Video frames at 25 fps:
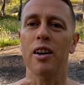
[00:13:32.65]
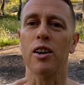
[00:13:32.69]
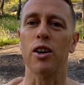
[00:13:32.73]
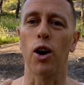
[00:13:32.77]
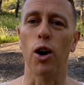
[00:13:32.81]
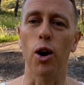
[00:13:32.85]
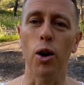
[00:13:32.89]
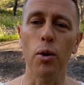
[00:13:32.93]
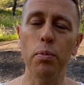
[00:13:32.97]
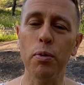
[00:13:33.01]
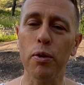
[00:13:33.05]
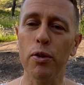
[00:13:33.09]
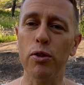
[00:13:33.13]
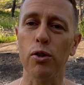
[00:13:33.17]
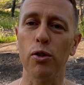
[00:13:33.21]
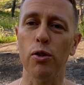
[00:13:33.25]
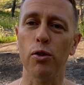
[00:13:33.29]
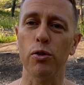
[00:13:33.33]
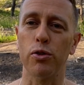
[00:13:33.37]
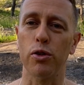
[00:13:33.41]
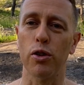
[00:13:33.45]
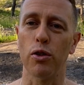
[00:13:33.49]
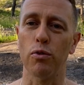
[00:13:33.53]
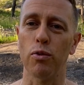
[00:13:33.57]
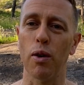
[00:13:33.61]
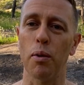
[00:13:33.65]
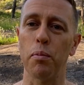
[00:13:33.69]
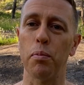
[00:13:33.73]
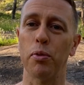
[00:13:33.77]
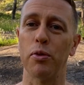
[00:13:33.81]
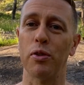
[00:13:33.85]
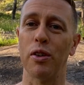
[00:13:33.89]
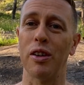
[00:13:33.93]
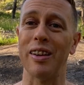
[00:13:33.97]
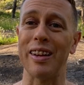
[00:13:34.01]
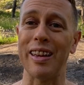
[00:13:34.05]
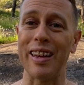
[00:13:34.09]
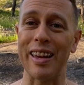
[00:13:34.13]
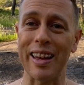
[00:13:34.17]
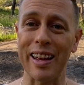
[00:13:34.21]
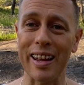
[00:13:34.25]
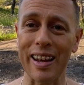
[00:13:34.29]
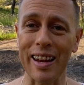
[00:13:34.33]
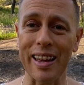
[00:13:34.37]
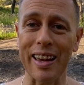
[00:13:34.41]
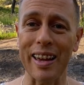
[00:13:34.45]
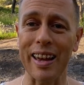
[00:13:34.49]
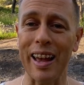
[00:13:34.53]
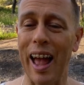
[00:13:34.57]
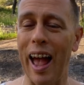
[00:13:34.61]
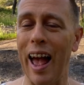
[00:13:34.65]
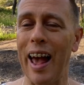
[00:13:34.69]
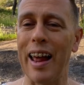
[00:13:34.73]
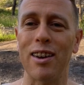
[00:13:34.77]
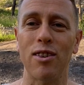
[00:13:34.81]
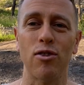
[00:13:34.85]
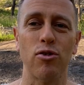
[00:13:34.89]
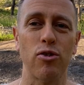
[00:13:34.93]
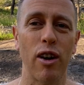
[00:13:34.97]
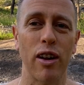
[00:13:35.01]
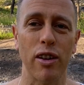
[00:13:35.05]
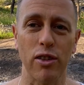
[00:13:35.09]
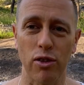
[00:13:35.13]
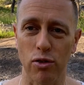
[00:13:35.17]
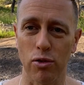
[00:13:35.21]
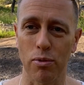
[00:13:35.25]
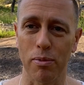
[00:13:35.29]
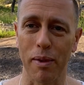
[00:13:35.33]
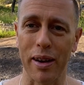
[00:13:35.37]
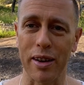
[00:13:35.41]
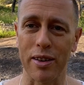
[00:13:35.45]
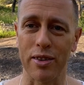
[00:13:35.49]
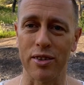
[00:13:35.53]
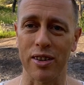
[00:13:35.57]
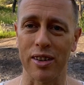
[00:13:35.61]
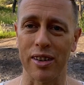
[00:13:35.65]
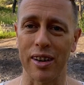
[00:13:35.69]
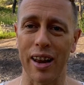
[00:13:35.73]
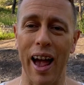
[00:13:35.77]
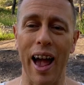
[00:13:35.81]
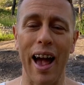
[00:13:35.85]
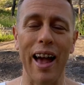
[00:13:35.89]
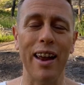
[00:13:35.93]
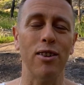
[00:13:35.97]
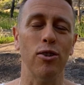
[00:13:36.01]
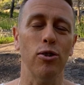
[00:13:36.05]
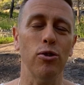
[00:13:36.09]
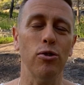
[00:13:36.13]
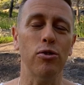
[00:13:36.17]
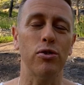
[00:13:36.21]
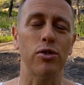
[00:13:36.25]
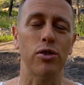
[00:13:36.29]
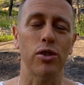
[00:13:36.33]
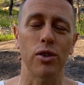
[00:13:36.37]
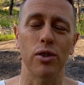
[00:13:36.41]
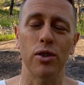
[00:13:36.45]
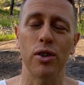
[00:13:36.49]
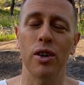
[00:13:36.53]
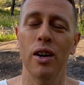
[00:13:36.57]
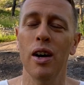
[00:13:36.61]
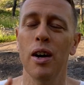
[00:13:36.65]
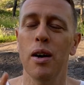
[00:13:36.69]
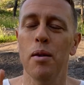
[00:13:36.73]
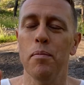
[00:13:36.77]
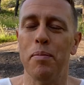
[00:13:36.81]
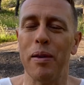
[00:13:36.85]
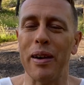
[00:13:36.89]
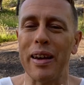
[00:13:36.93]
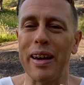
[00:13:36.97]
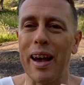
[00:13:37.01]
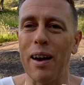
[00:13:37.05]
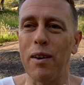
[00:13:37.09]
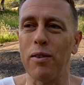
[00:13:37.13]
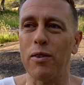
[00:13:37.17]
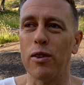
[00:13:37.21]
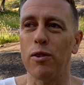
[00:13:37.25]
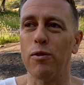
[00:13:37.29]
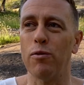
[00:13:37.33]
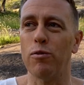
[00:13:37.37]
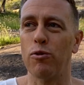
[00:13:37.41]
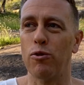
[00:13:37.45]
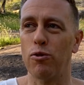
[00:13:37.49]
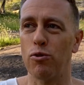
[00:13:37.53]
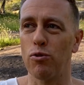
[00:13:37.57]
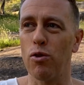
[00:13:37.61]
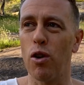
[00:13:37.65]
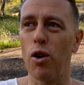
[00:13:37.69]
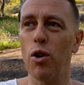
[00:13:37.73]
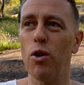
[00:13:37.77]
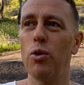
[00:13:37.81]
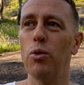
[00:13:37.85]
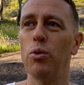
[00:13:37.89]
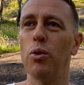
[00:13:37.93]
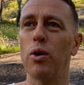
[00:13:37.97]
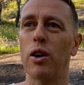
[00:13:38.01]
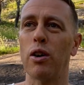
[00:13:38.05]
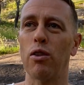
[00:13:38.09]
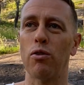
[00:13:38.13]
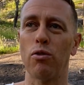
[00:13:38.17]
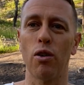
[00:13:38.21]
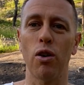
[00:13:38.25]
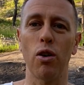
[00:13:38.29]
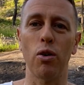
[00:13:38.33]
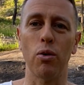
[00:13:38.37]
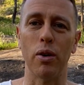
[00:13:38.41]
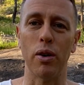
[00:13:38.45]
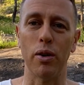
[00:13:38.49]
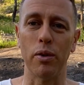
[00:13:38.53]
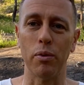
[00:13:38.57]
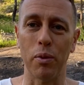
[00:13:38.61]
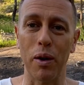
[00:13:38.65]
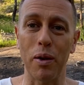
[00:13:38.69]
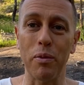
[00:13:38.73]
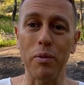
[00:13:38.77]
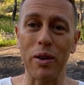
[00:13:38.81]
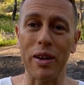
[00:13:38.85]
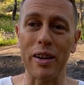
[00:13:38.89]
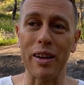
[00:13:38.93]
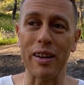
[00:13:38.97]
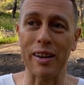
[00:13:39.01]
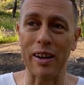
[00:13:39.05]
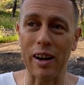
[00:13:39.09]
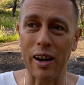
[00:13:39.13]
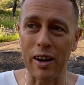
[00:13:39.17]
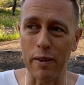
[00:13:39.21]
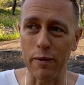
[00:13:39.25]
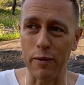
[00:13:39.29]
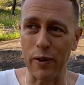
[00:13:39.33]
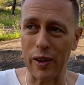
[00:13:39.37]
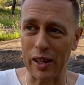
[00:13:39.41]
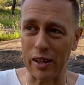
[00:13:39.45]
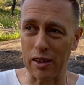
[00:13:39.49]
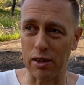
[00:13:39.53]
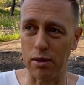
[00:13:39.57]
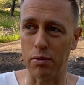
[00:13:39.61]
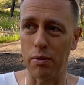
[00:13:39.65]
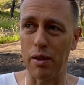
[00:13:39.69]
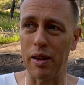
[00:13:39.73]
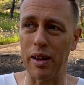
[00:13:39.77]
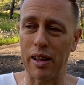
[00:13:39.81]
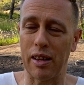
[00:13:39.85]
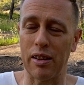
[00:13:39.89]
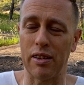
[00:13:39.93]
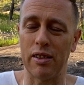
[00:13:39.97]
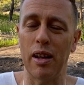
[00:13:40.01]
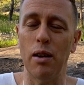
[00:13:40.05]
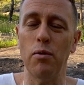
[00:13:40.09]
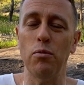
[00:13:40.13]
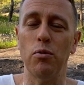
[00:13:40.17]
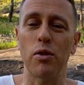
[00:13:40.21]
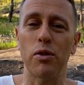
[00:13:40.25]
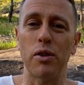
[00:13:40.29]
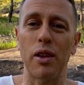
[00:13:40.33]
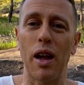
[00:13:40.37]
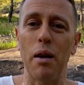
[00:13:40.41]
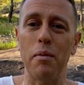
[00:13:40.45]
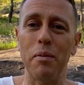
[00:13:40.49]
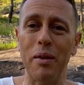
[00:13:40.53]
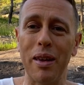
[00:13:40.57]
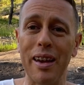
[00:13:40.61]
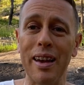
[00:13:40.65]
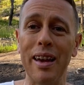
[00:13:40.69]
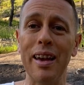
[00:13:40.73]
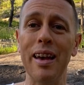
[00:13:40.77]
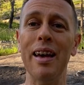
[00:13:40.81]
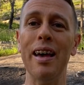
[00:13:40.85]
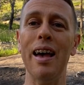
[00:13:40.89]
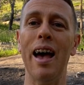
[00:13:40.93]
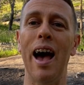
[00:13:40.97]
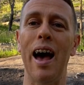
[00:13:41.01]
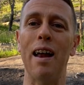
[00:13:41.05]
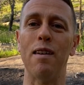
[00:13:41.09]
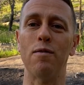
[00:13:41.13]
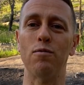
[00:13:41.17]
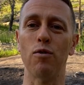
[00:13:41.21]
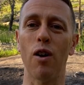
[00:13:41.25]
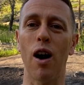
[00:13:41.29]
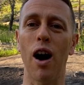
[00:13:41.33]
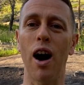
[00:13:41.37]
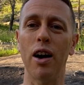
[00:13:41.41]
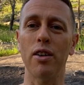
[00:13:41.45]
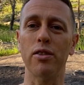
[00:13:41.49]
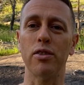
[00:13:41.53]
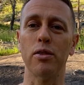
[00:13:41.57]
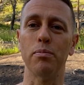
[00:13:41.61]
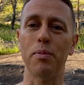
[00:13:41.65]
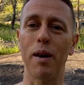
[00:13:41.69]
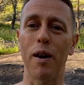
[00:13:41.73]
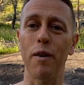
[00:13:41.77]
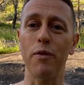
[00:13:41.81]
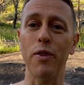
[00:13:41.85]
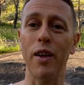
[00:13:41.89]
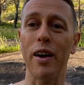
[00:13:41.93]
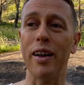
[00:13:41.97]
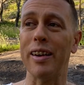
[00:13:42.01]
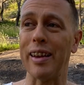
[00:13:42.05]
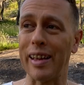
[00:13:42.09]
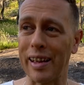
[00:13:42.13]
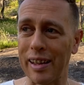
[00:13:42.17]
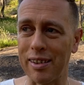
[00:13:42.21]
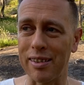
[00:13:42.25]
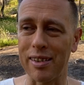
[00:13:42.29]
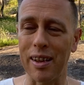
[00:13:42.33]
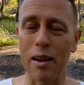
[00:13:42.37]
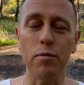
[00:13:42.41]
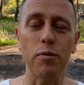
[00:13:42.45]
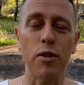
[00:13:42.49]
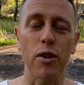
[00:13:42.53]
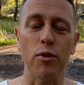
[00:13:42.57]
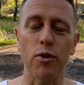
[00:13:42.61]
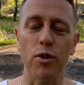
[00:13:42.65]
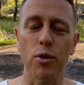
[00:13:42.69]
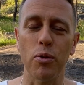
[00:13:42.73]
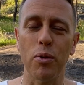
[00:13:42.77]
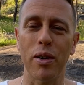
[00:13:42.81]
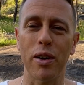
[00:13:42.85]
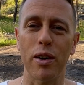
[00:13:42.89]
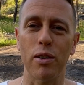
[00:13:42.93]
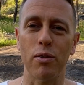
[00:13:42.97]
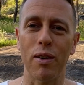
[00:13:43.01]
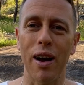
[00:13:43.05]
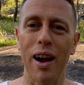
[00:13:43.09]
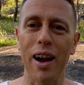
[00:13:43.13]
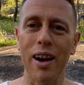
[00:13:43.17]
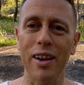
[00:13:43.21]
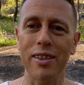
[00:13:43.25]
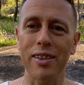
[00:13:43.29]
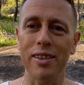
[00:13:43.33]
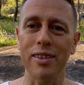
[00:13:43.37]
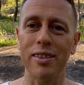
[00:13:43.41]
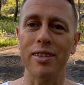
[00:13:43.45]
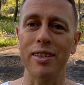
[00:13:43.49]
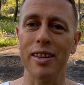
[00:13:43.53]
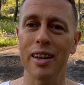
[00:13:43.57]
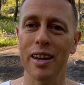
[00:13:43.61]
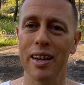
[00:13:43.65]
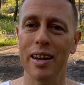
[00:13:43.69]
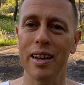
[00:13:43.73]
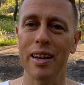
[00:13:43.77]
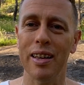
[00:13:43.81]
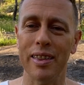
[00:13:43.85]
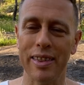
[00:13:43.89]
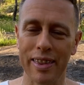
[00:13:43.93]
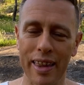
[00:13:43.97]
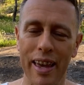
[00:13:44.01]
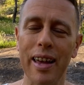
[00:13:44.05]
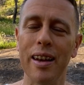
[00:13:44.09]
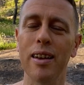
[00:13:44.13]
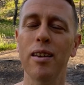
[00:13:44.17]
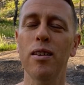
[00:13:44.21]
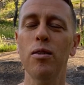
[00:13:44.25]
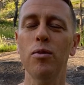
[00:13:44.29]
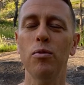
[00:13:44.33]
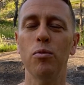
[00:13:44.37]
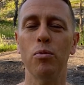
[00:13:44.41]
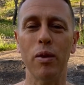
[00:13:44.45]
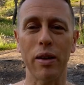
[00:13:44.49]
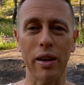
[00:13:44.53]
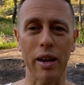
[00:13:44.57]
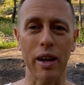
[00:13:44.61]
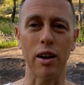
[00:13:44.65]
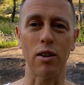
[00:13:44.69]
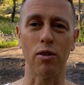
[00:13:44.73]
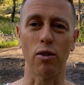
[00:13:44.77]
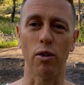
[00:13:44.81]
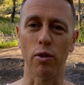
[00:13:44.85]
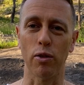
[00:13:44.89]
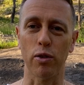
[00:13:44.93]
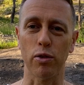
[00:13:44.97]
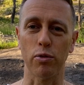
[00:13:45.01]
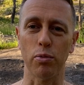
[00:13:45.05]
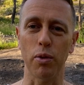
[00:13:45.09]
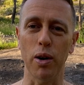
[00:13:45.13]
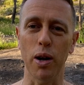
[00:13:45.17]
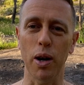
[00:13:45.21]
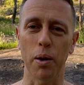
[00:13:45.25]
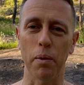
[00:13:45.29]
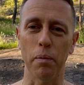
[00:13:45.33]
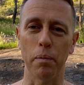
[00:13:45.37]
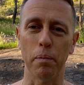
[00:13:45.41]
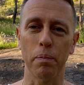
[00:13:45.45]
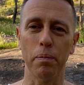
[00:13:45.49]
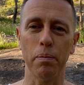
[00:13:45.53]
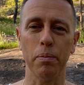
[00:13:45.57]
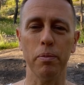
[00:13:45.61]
Cobras also represent healing and transformation, and also being able to grow and grow. And when we kind of accept what's happening and rise above that and accept everyone around us, then we can grow as well.